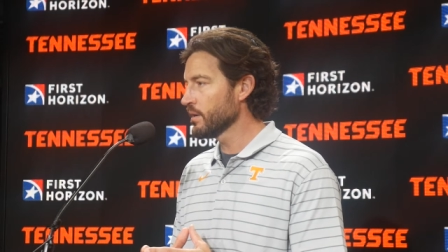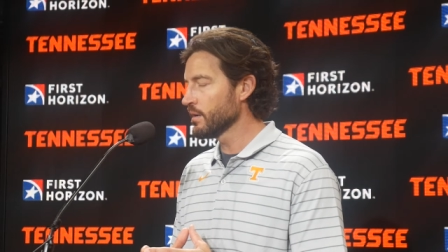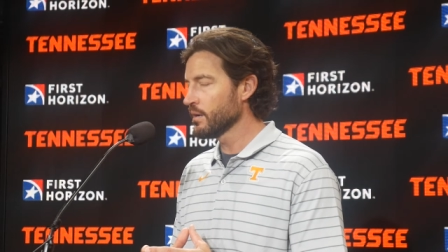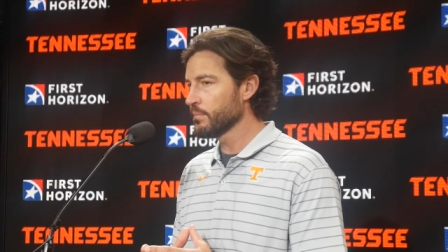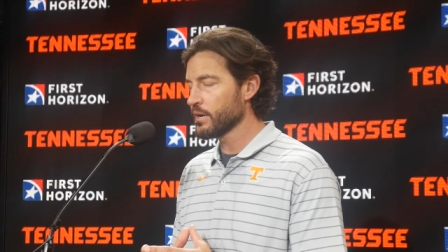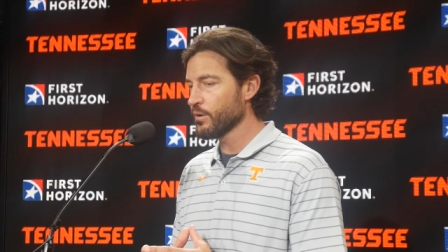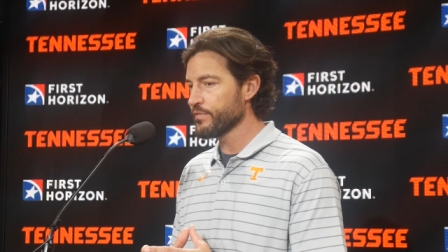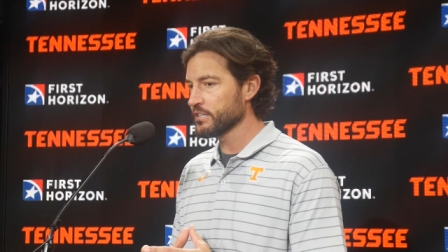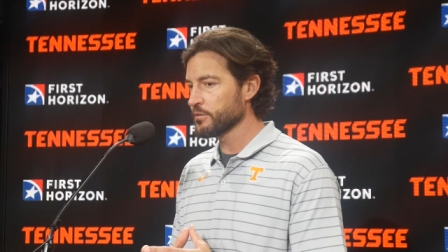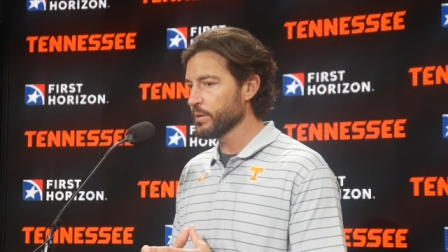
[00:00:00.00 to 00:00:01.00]
I don't know
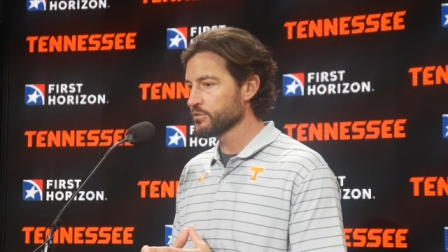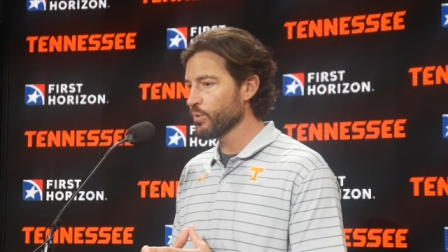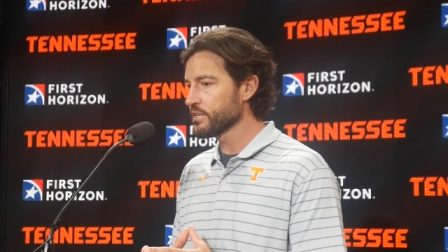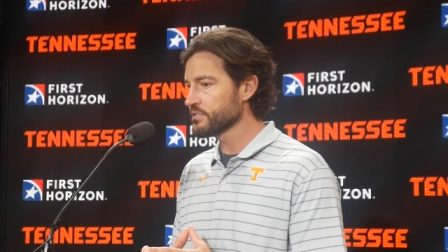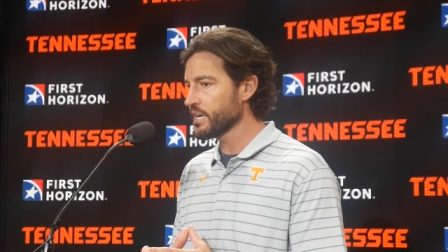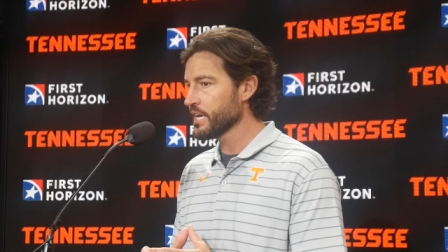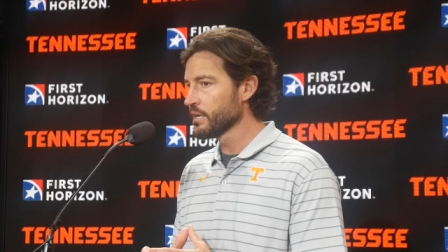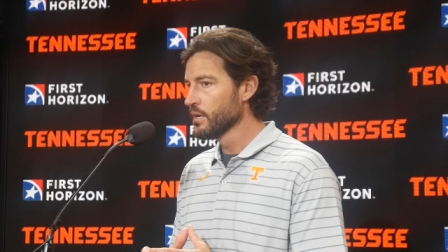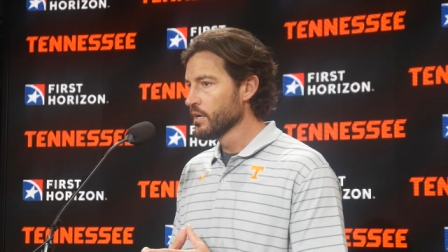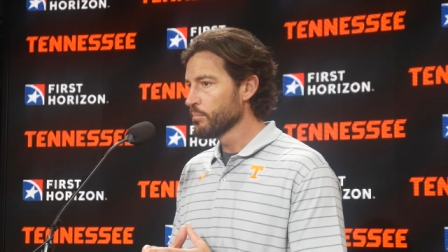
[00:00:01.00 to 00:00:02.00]
if that's the best way to say
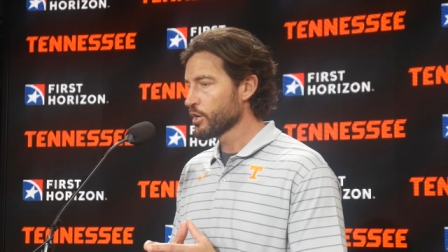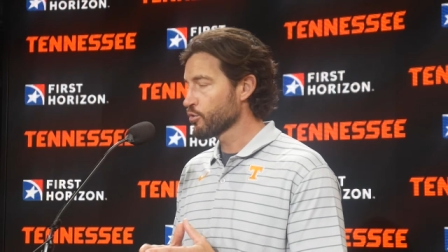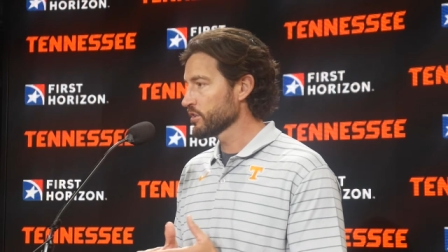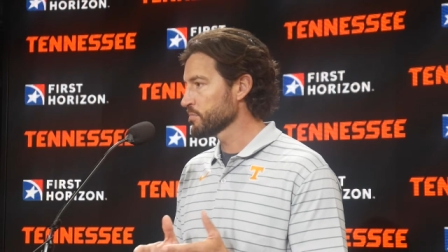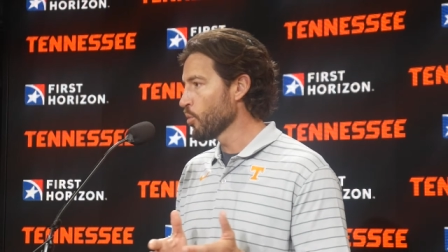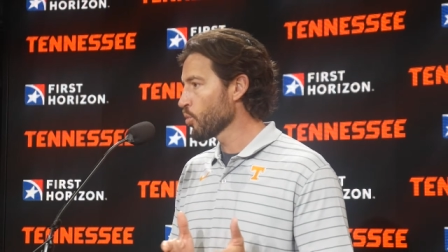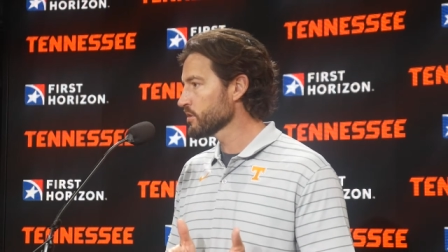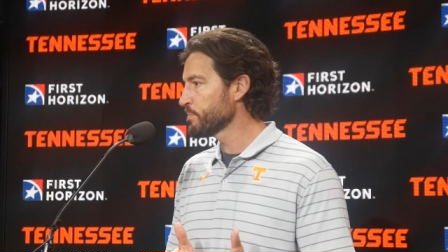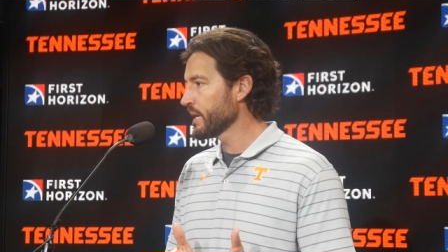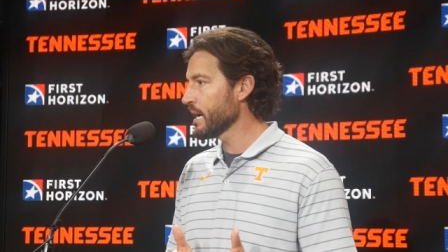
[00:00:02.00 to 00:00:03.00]
it. But Chris
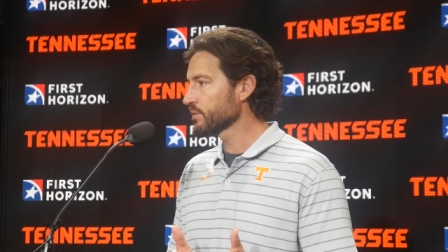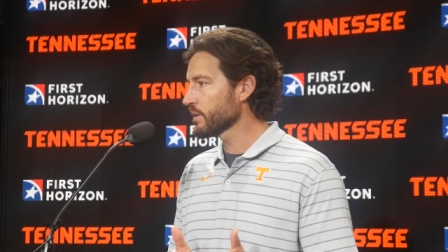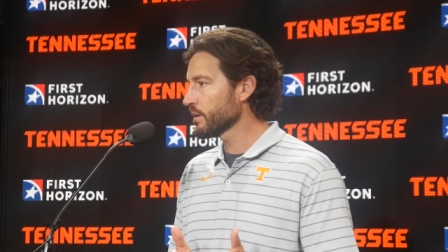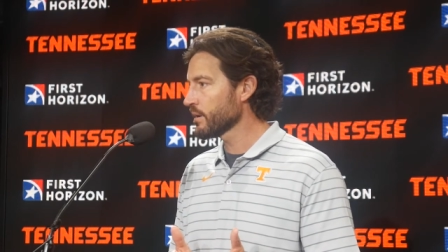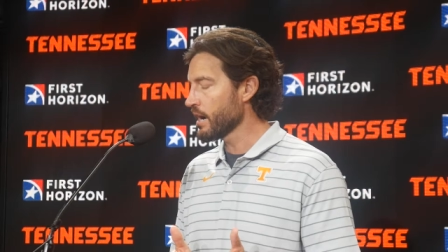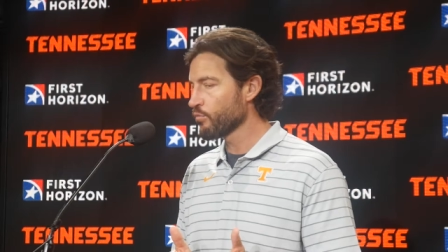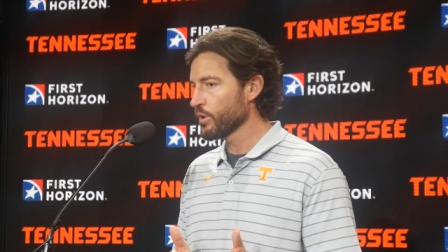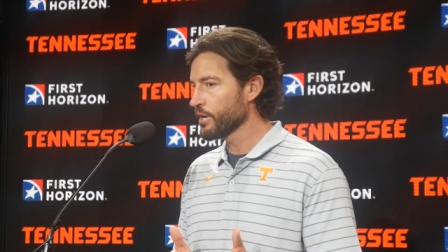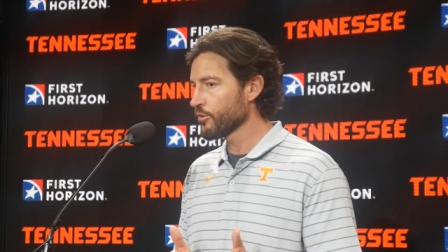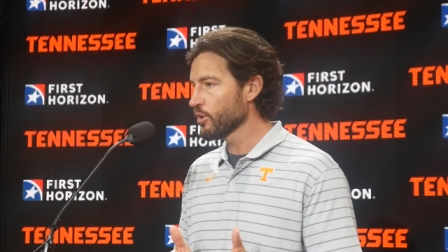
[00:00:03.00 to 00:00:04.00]
Moore's been out there.
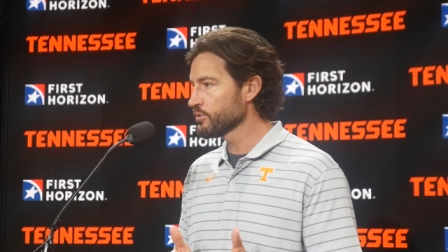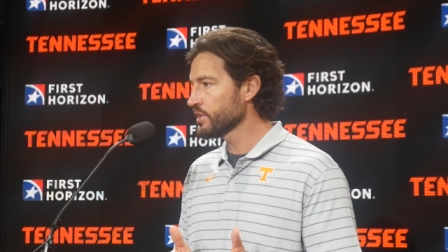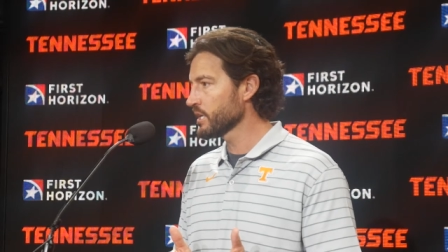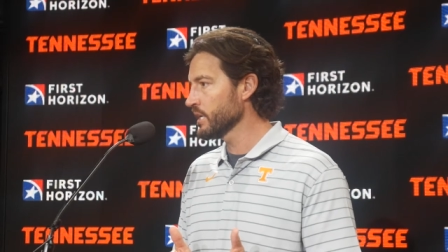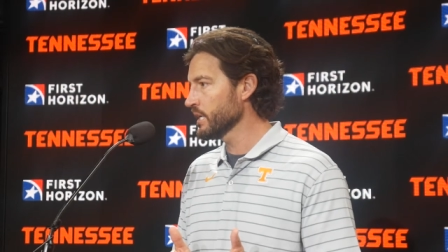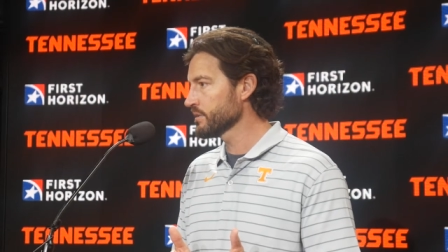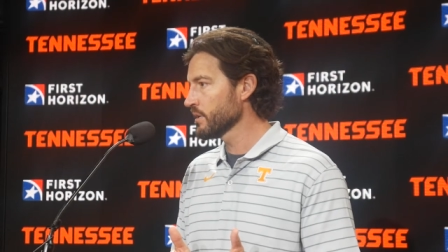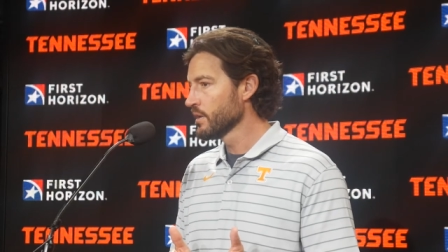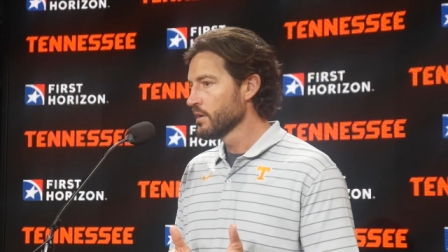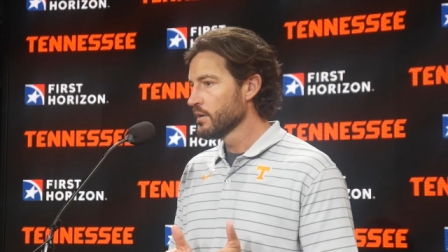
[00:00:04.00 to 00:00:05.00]
Everyone here knows he can hit.